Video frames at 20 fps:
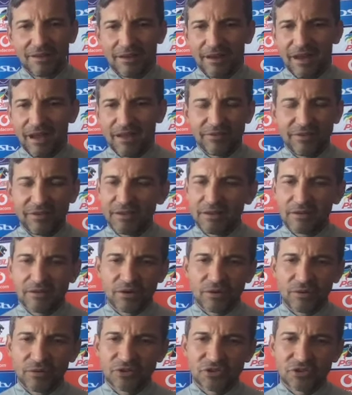I think a
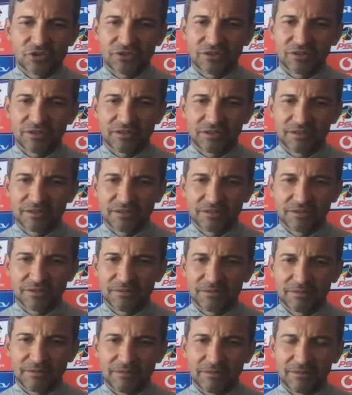coach uh,
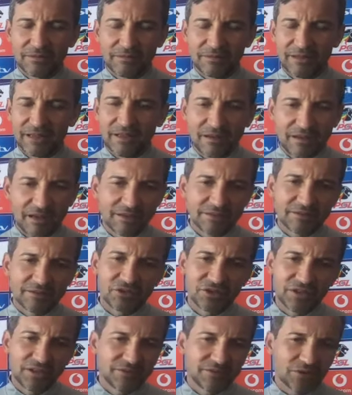like Kaizer
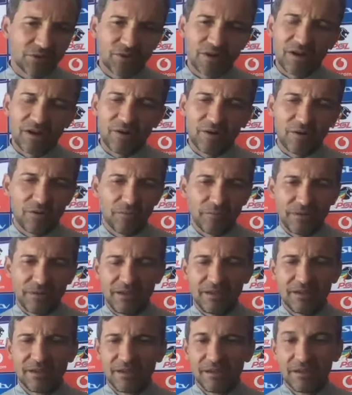Chiefs or, or, or
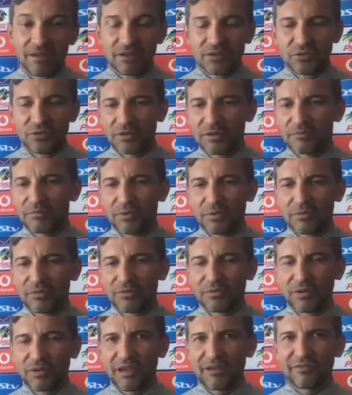me, you, you
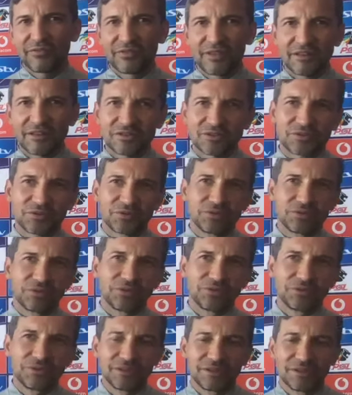you have not
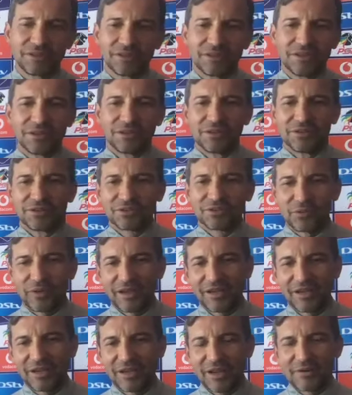to to
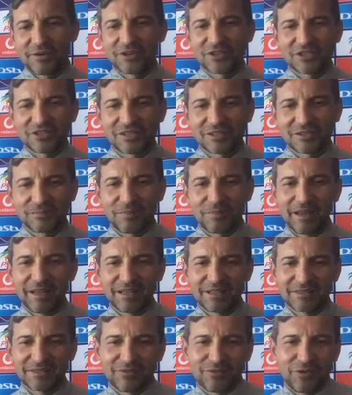encourage these
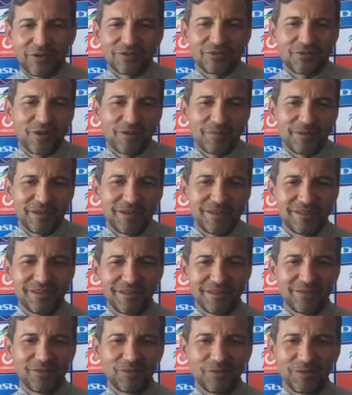players for derby.
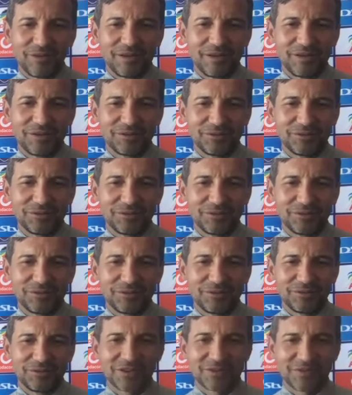And normally you, you can
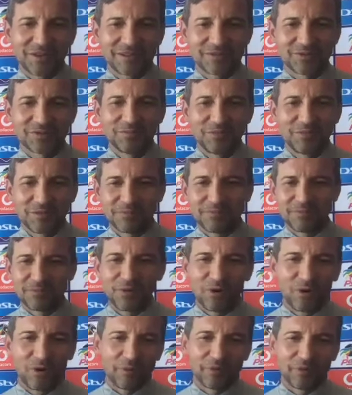go in a dress room, you, you
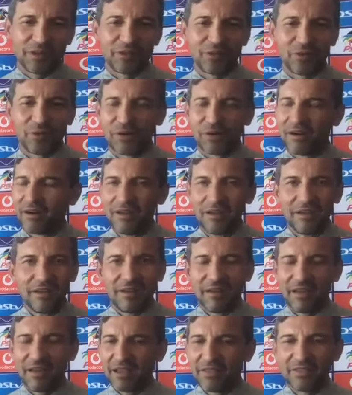open the door,
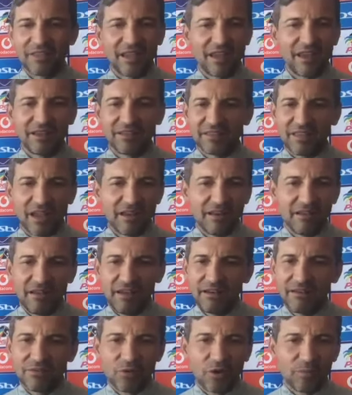and they, they
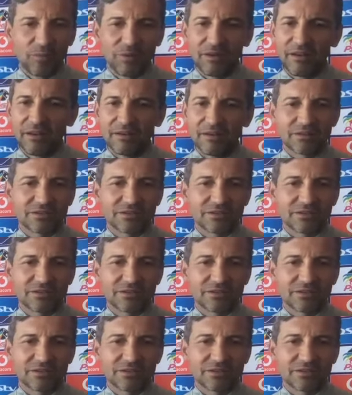need normally